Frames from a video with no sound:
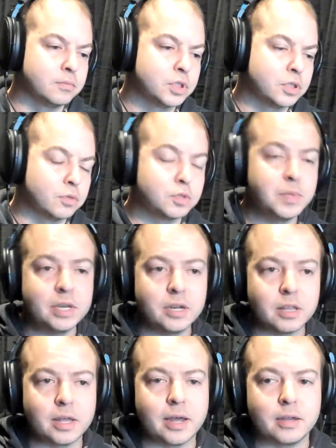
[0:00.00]
So speaking
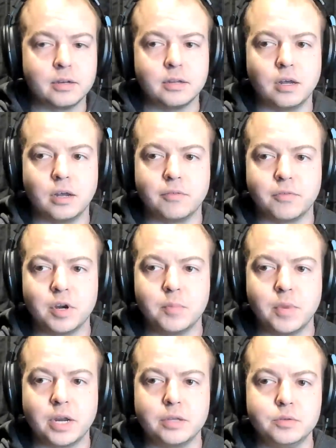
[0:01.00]
of that, for
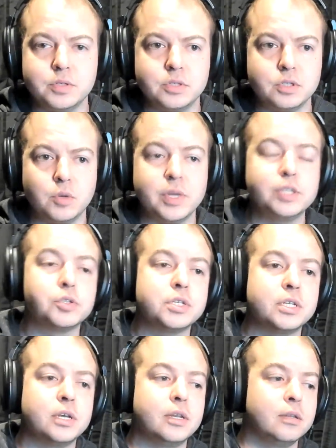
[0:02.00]
anybody who's,
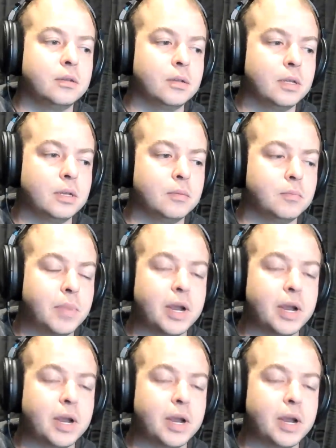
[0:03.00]
interested in